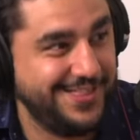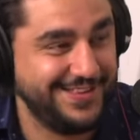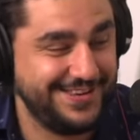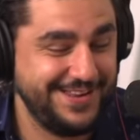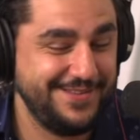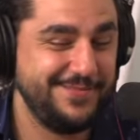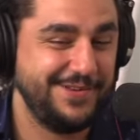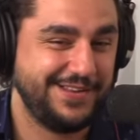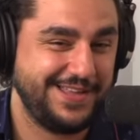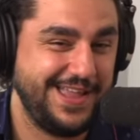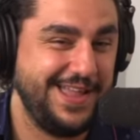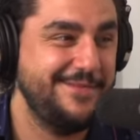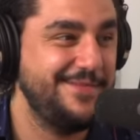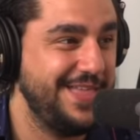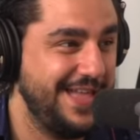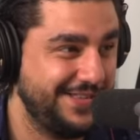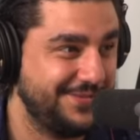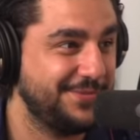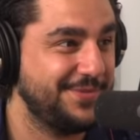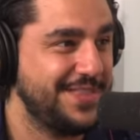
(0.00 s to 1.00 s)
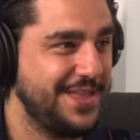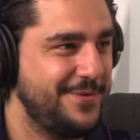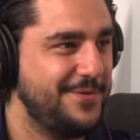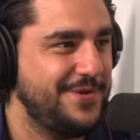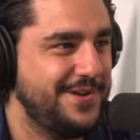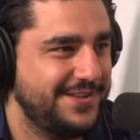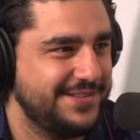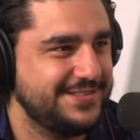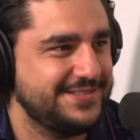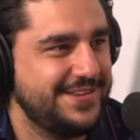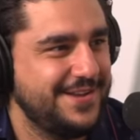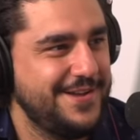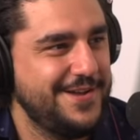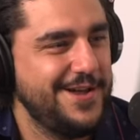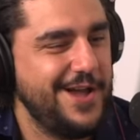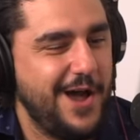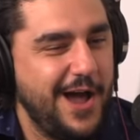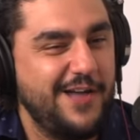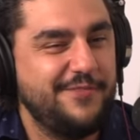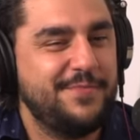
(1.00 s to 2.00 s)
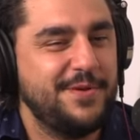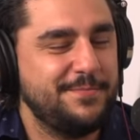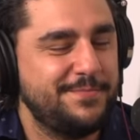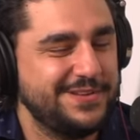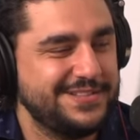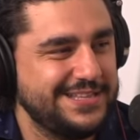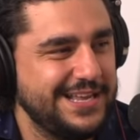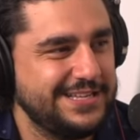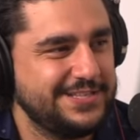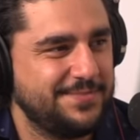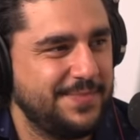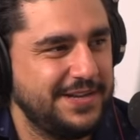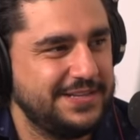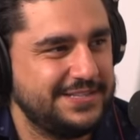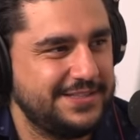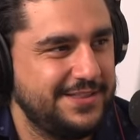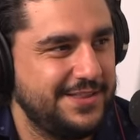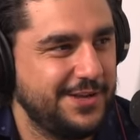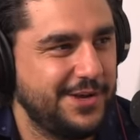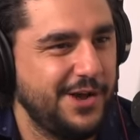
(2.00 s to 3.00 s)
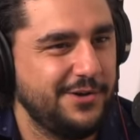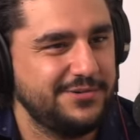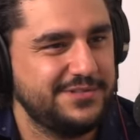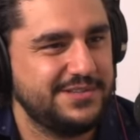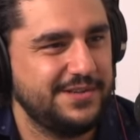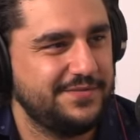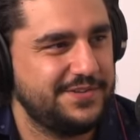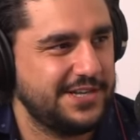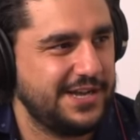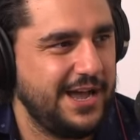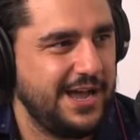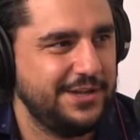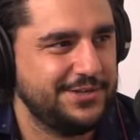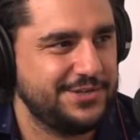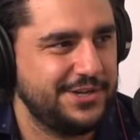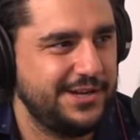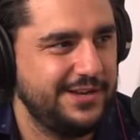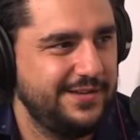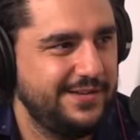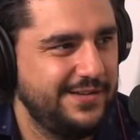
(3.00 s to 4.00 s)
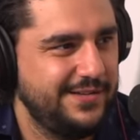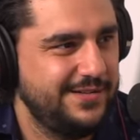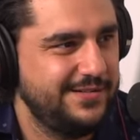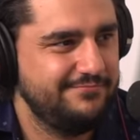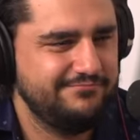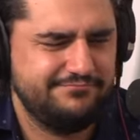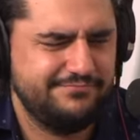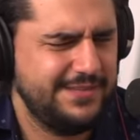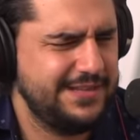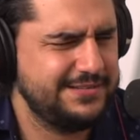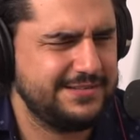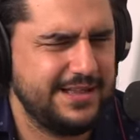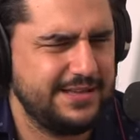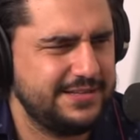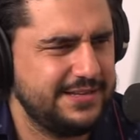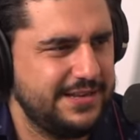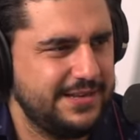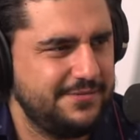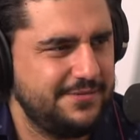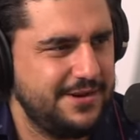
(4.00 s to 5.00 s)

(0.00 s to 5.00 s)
the demon came. That's what that was. Yeah. I've been possessed by the ghost of Tekashi. Yeah. He's not dead,